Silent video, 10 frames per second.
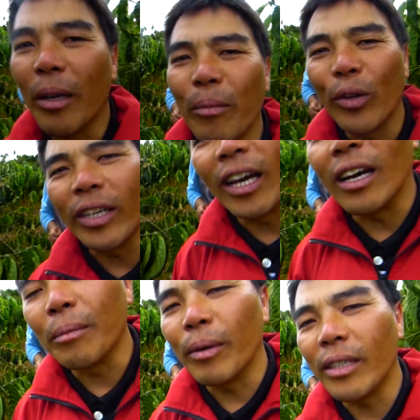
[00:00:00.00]

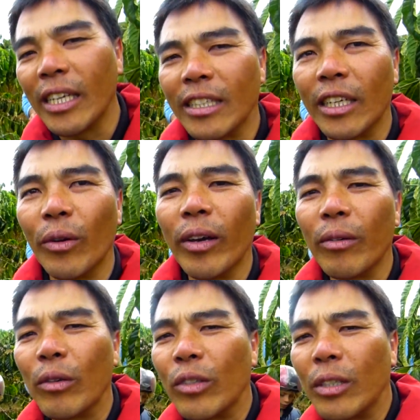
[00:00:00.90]
Cambodia, but they still
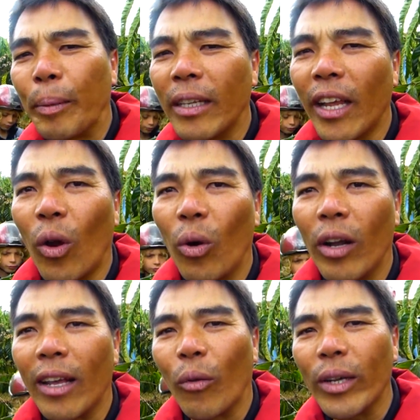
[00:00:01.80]
have speak their own
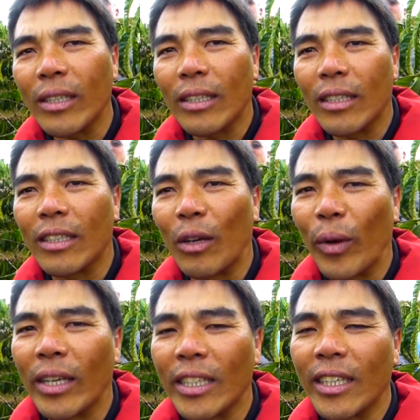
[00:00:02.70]
language. So
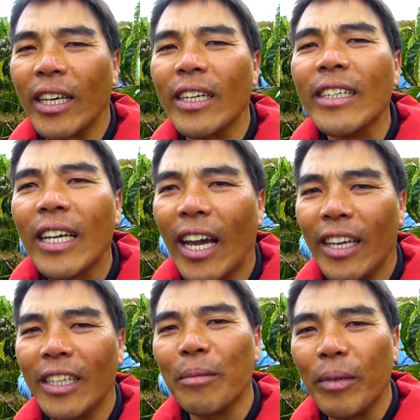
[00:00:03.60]
when they say "ơn
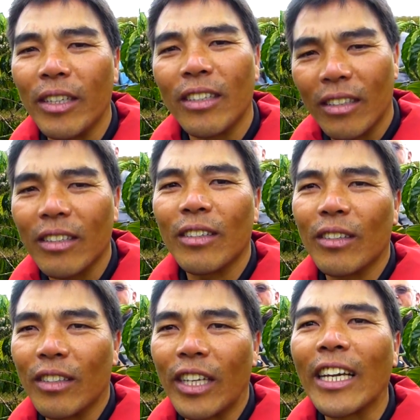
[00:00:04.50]
ngài," it means
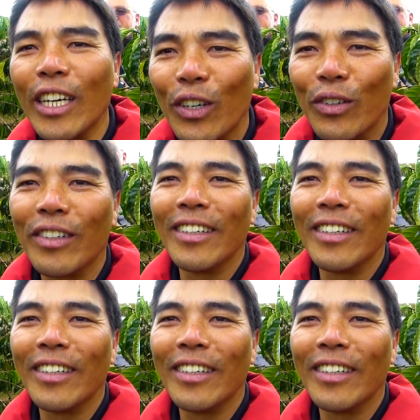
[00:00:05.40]
thank you.